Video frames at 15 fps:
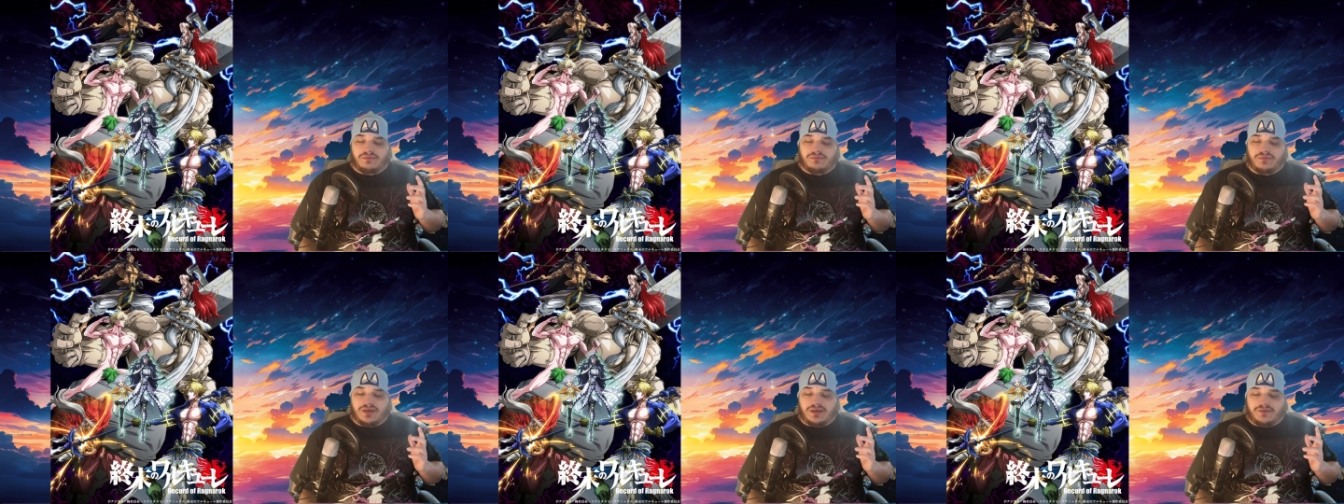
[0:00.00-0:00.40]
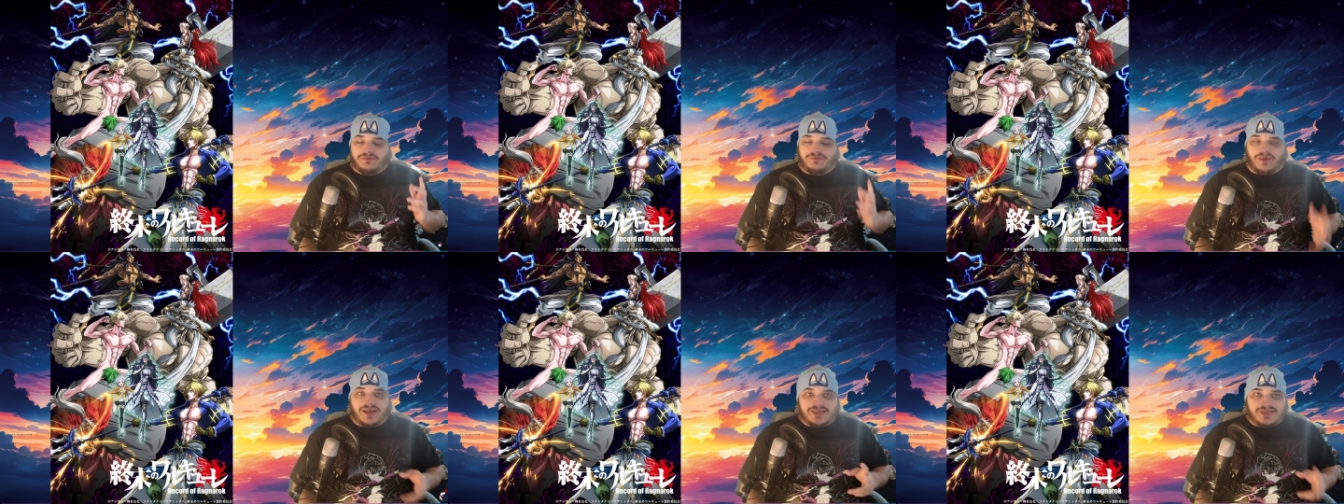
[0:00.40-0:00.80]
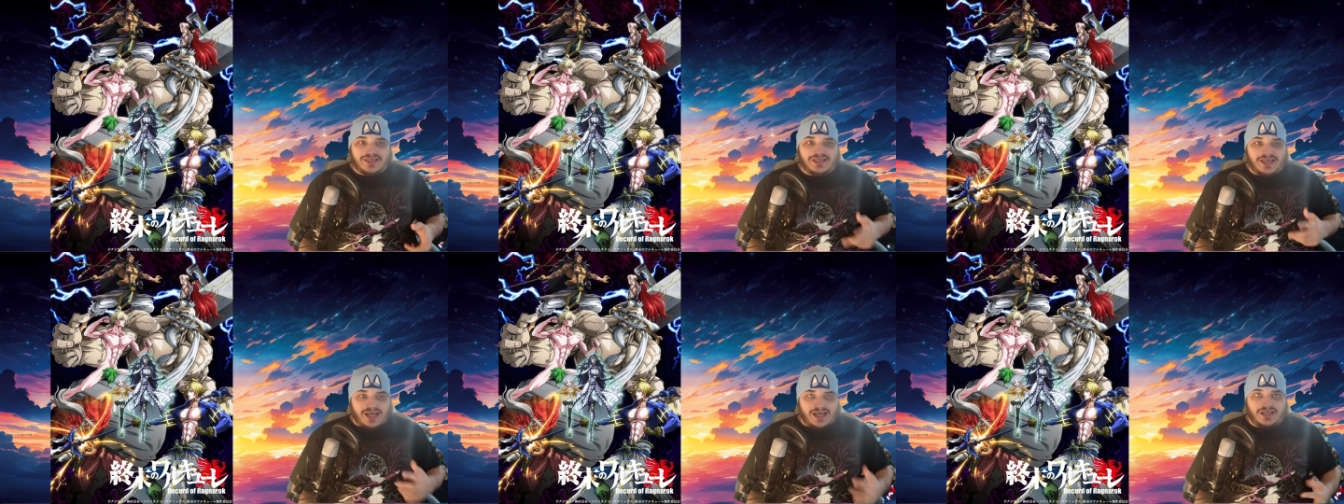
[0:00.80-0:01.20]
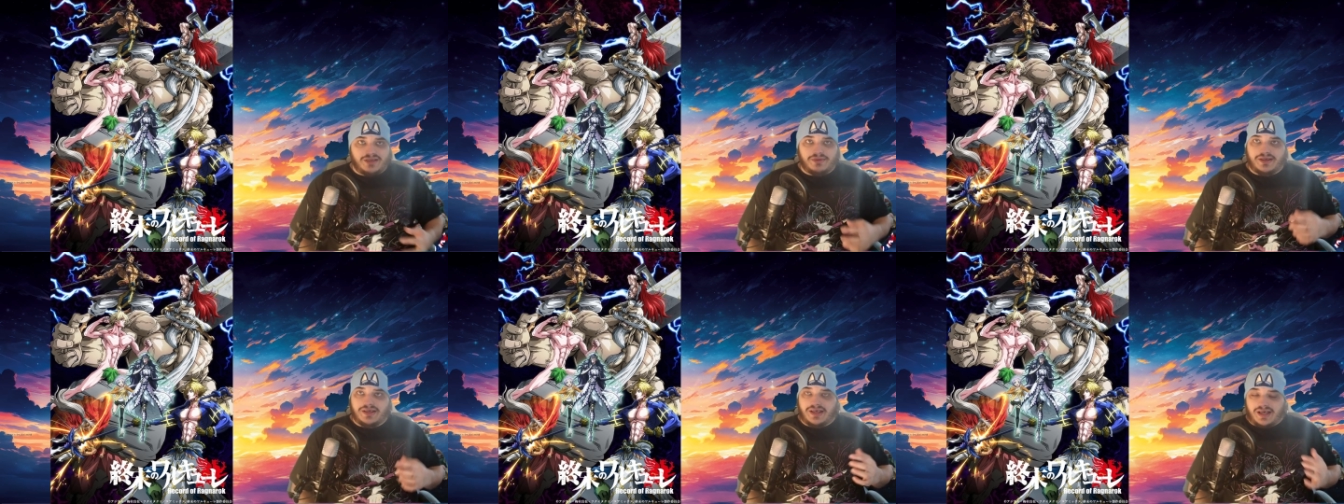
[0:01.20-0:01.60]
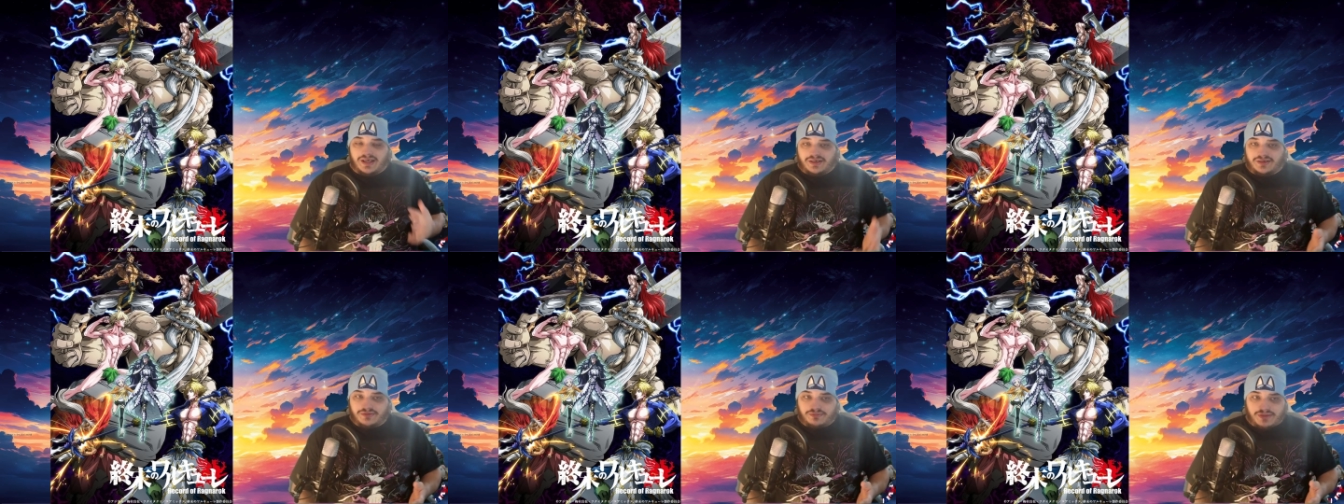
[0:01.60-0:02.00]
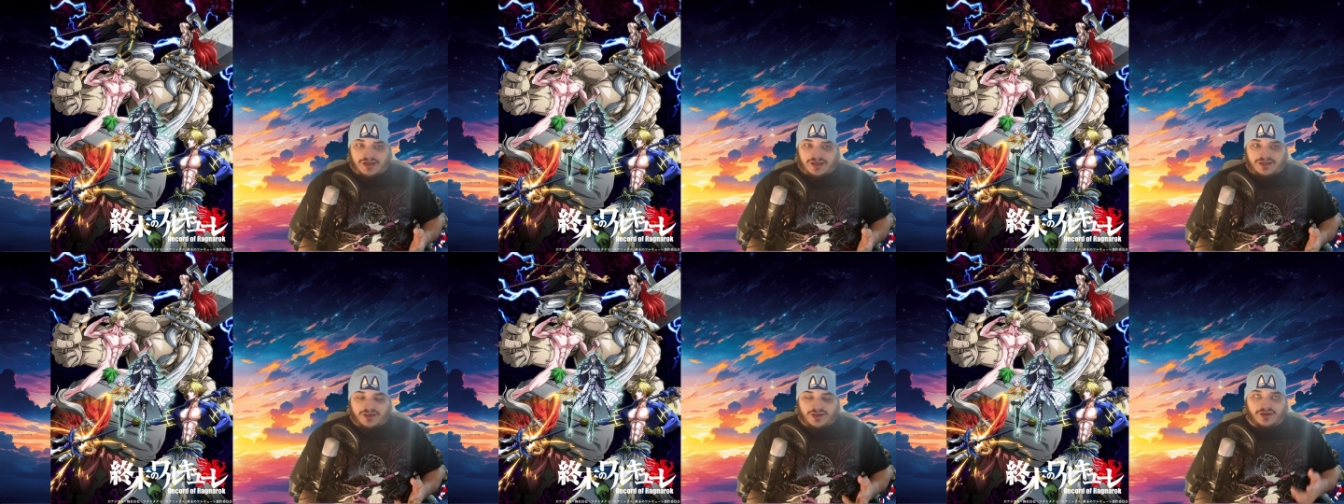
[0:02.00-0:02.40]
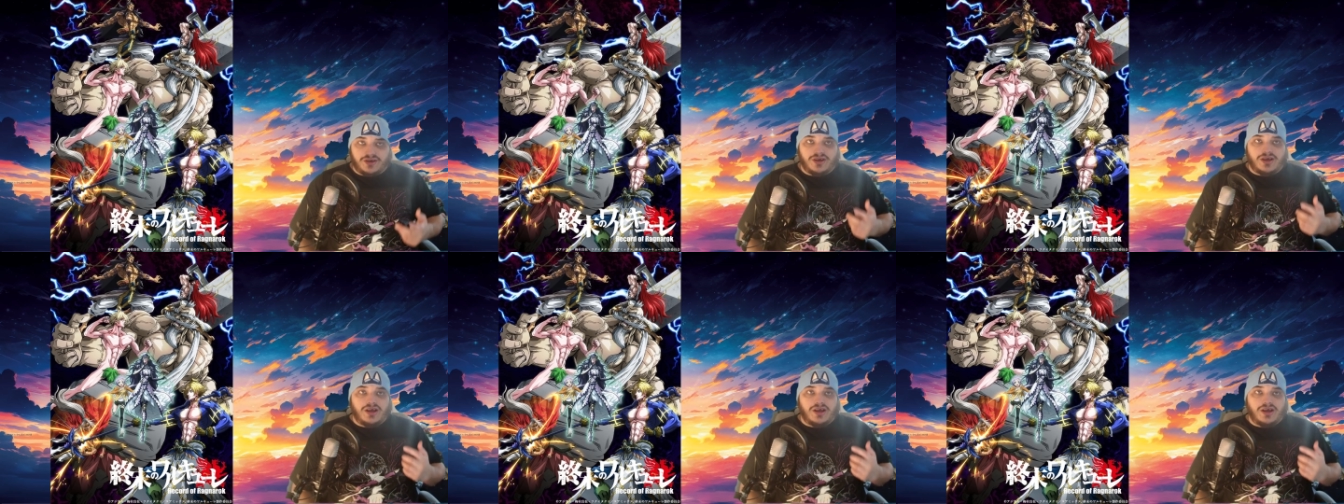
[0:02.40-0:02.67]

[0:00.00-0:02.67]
fighting anime and manga